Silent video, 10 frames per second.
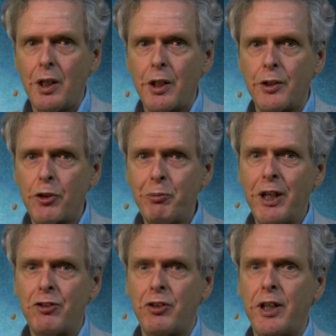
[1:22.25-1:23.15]
This
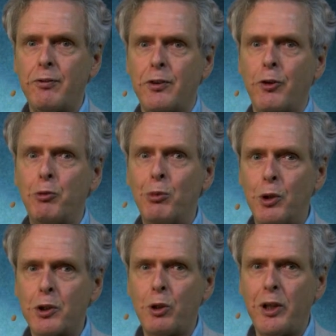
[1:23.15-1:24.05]
makes it even
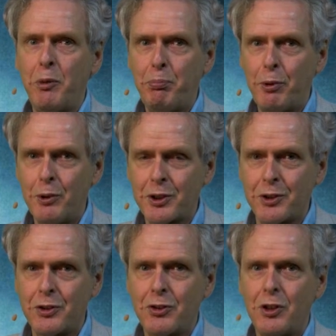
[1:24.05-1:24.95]
more
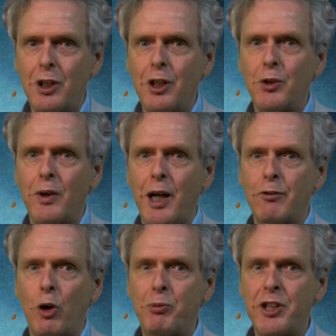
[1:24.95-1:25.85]
important to have
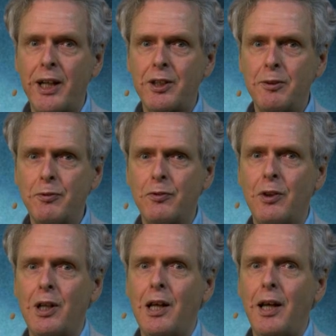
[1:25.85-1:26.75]
objective
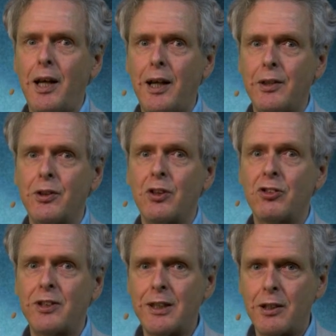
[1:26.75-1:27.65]
and
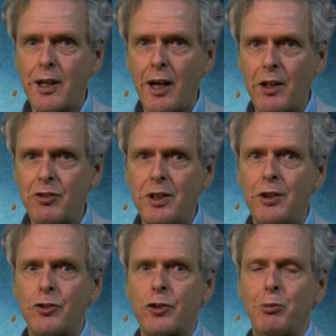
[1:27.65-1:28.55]
standardized
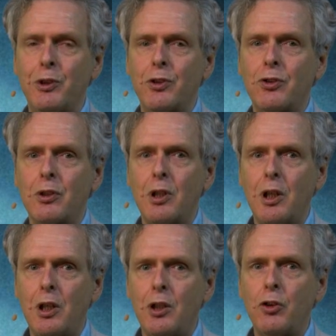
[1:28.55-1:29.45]
instruments
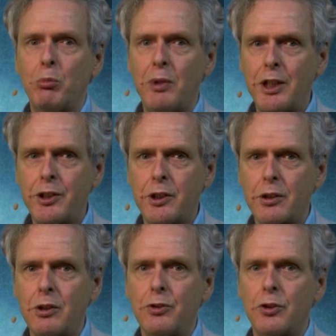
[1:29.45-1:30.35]
to
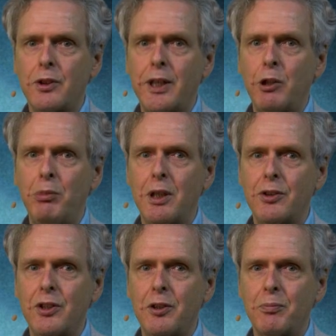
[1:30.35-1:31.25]
measure
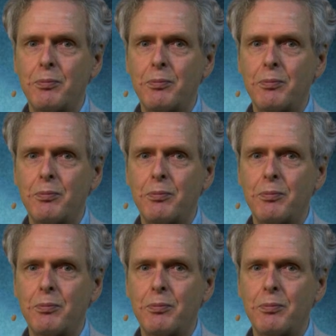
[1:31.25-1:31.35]
sustainability.